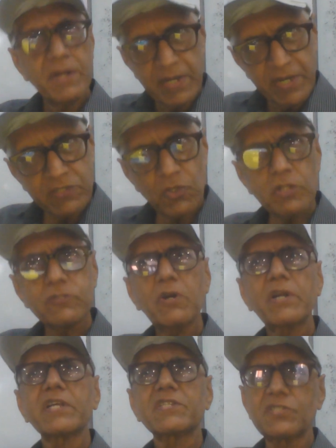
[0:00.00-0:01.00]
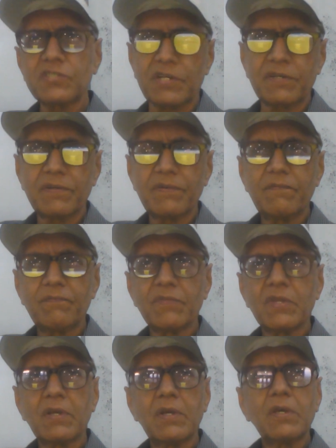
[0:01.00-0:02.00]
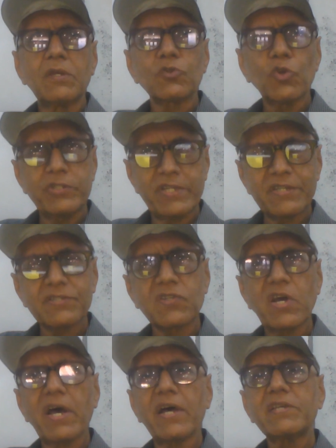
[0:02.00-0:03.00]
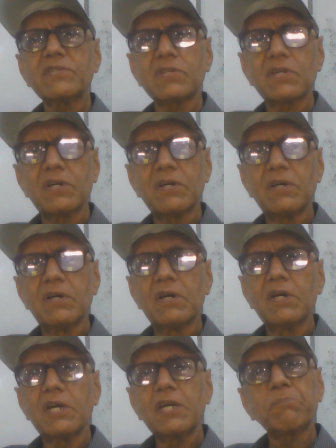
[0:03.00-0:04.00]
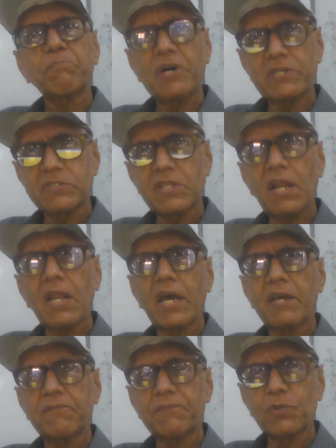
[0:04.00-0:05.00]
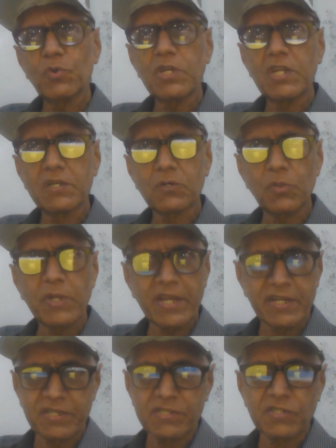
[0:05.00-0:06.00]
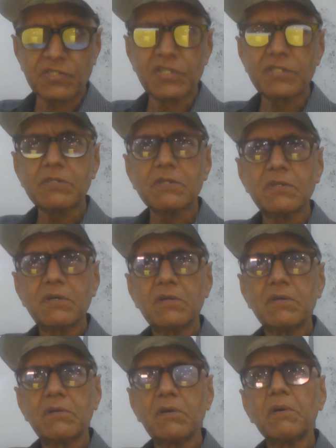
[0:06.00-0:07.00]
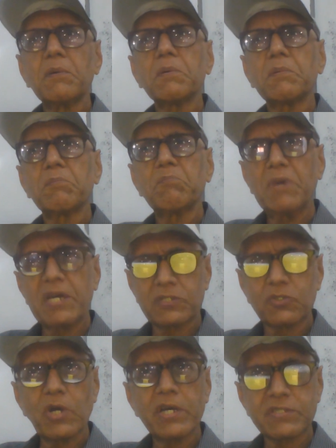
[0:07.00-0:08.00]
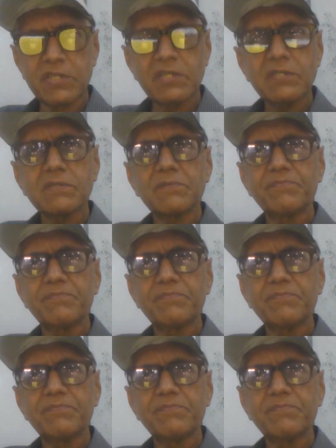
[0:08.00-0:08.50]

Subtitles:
It's also a decision. So just as in personal life you need to take decisions, make choices,